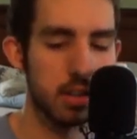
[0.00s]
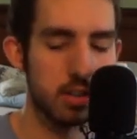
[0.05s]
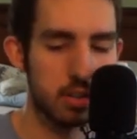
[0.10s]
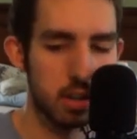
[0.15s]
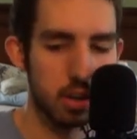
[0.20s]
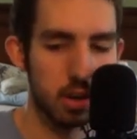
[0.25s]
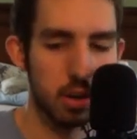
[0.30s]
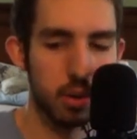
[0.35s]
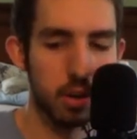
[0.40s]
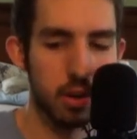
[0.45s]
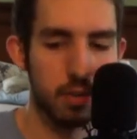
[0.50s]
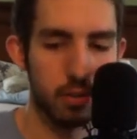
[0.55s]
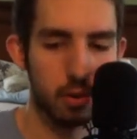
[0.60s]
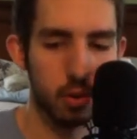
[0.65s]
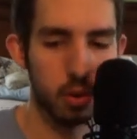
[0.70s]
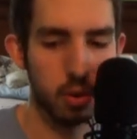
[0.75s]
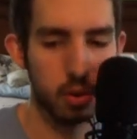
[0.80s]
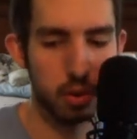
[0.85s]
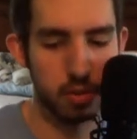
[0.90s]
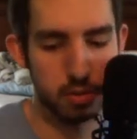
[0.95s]
So if
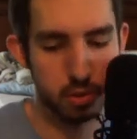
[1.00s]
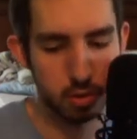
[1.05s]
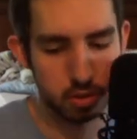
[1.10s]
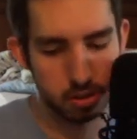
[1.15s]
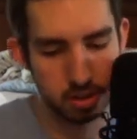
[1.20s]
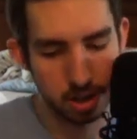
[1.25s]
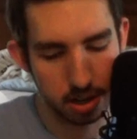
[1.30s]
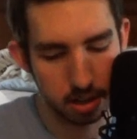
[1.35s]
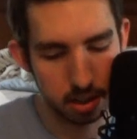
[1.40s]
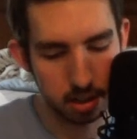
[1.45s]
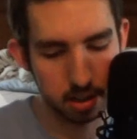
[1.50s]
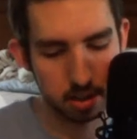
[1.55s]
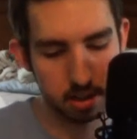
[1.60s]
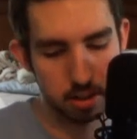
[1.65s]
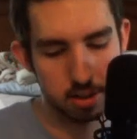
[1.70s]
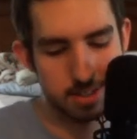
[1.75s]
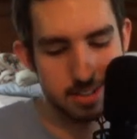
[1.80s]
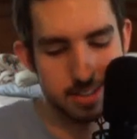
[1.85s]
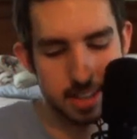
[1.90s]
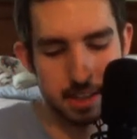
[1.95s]
you study
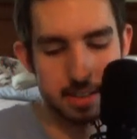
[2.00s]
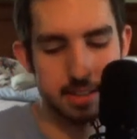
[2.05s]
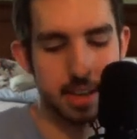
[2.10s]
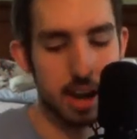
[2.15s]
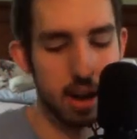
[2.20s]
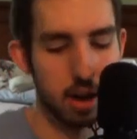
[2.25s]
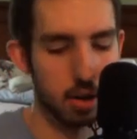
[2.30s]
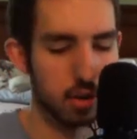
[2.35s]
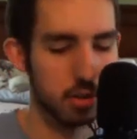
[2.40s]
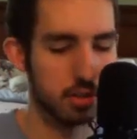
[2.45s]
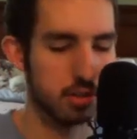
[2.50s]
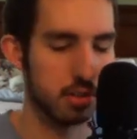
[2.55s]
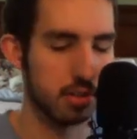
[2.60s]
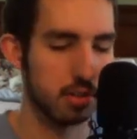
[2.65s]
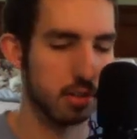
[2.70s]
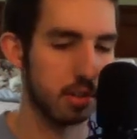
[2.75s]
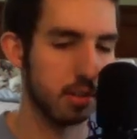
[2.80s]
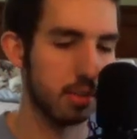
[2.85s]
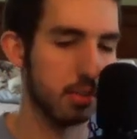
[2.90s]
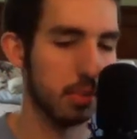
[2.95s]
6
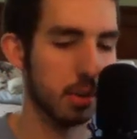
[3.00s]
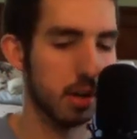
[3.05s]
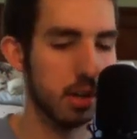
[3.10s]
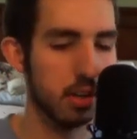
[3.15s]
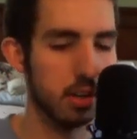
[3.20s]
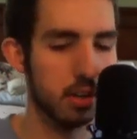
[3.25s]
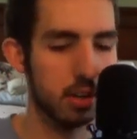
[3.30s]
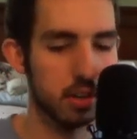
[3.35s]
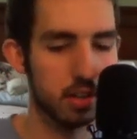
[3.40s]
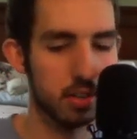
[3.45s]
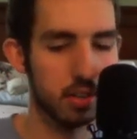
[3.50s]
hours, but